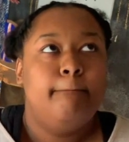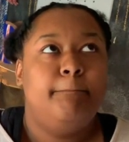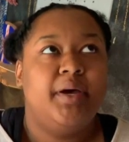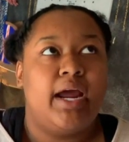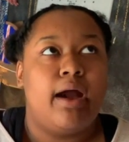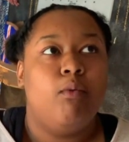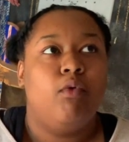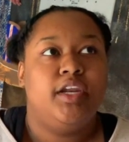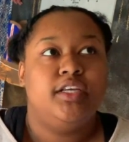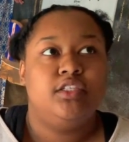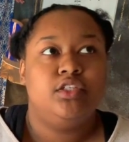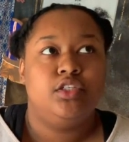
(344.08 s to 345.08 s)
But I
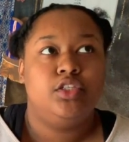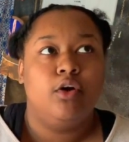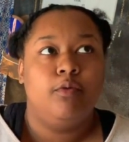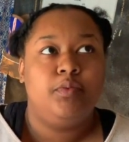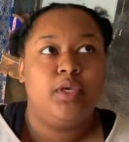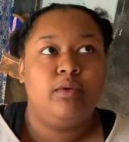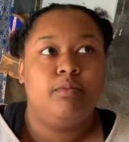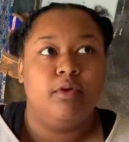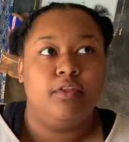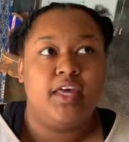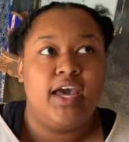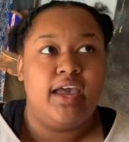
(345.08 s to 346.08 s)
wanted to show
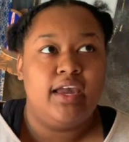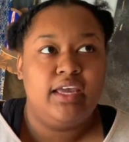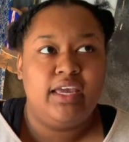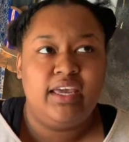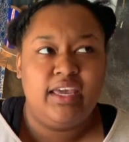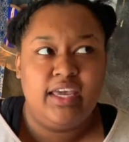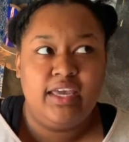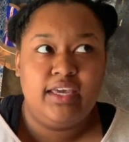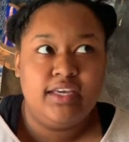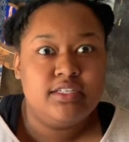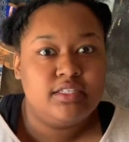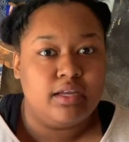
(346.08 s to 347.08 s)
people that it
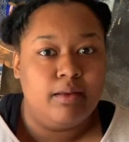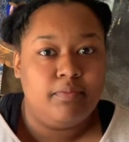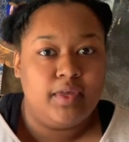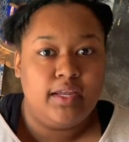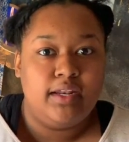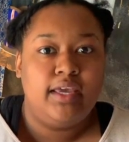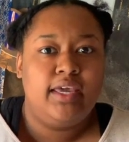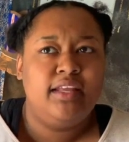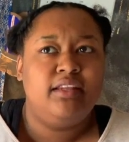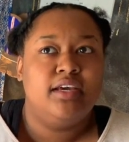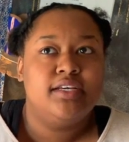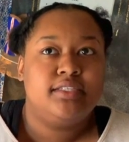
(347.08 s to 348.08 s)
is something.
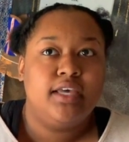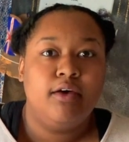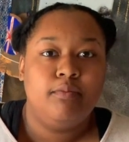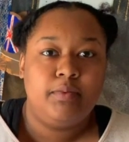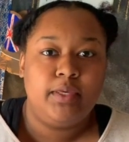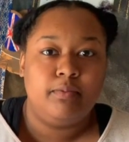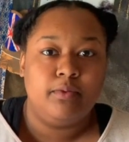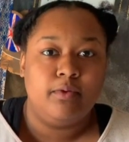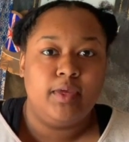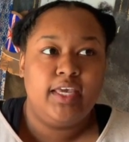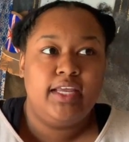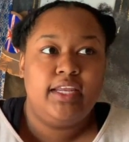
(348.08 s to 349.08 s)
It does help people.
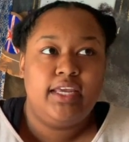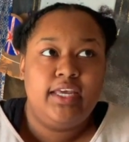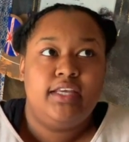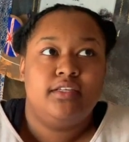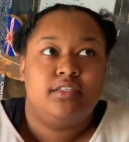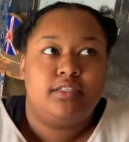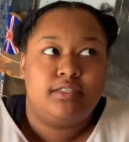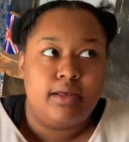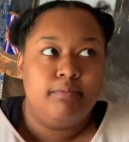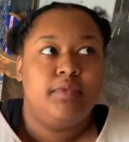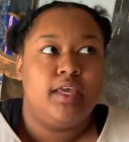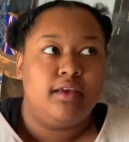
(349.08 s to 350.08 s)
It is
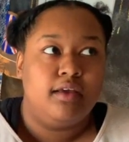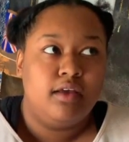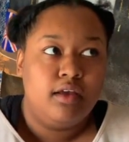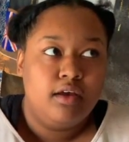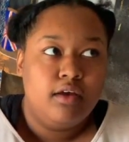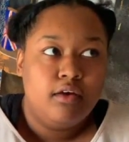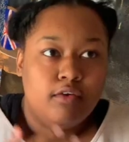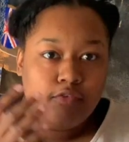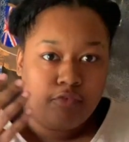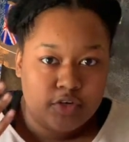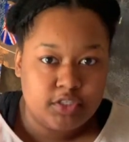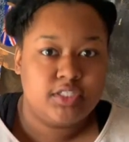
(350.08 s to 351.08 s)
something
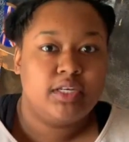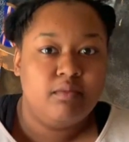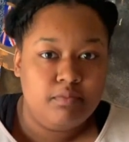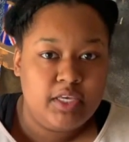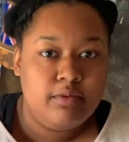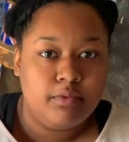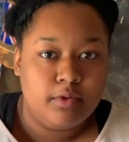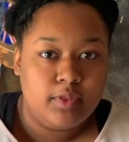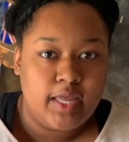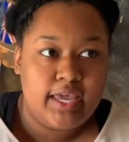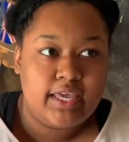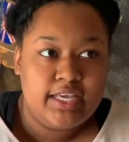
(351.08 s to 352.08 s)
for some people.
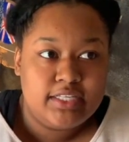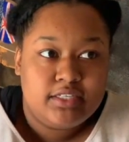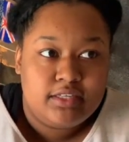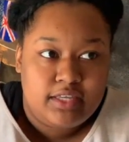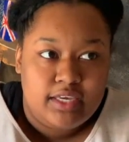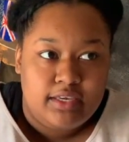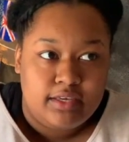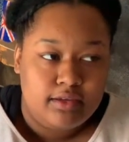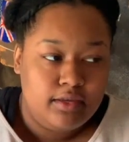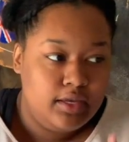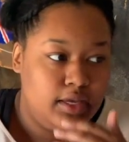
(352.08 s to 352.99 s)
Like, it's a thing.